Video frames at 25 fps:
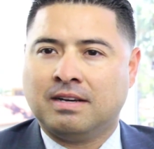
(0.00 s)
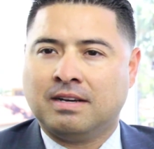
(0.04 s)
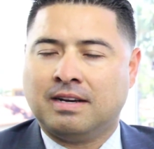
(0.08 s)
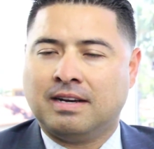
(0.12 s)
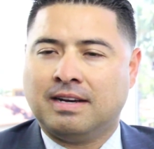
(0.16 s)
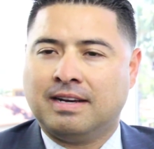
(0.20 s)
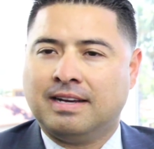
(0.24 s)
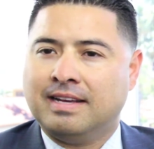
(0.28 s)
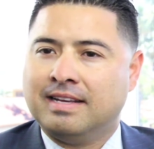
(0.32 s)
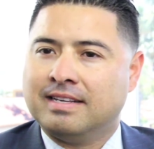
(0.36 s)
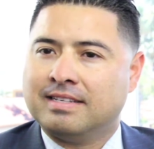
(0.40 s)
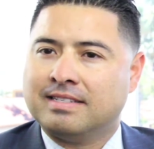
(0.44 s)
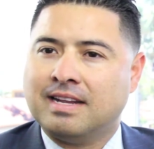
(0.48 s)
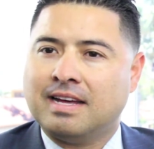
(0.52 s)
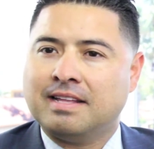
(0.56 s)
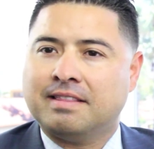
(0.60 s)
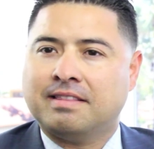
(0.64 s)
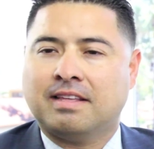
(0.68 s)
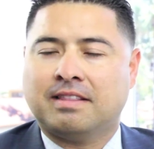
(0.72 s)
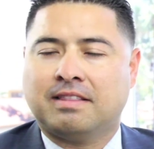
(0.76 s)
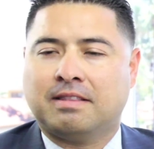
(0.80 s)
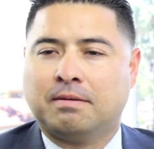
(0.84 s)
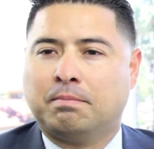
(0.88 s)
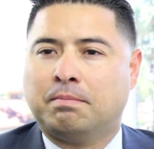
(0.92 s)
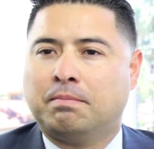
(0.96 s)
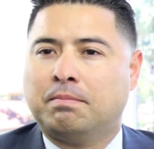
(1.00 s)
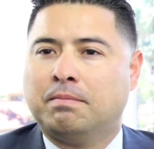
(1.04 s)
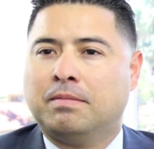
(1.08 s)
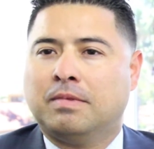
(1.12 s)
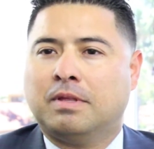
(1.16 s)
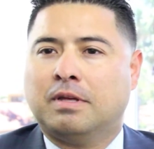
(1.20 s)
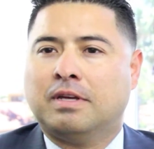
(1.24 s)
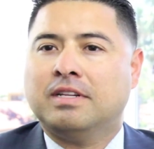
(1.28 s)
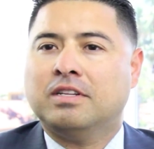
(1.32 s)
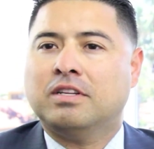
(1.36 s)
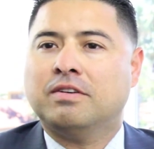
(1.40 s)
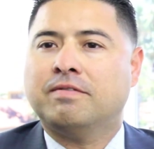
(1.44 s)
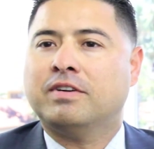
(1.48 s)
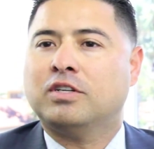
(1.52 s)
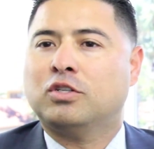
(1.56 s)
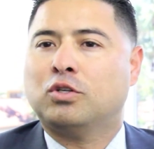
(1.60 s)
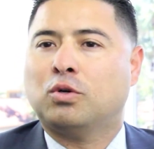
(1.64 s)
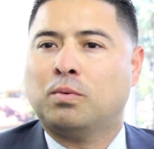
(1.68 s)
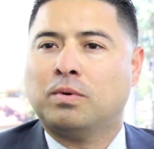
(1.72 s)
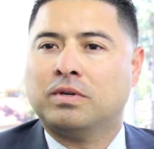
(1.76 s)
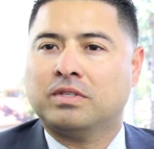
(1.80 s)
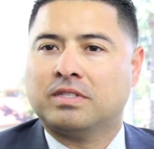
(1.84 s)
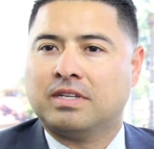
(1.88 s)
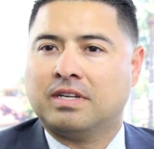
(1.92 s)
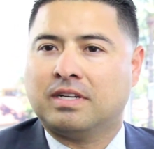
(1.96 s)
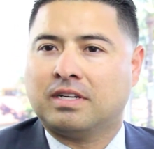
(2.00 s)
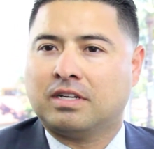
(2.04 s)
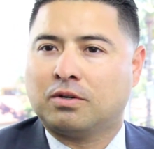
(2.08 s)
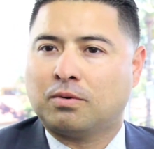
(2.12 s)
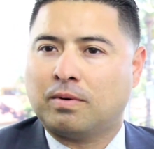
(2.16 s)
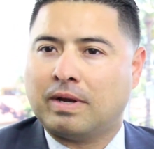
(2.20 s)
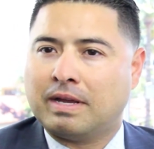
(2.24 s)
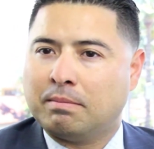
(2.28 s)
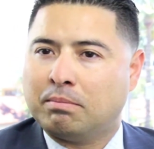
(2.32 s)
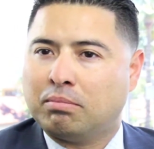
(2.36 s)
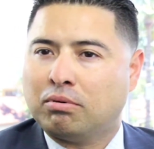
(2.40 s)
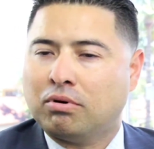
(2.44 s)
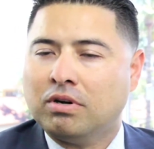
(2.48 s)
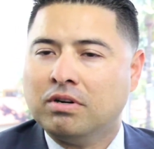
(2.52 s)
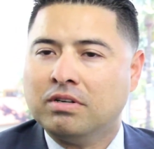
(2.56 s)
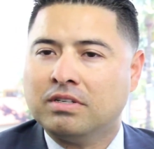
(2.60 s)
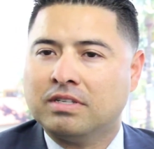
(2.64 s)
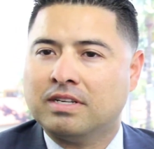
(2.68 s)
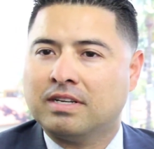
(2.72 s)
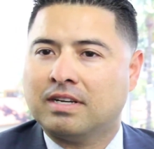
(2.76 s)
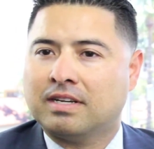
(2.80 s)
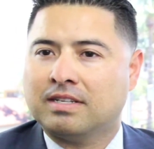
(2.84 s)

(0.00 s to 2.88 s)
It's not that the individual wasn't a great person,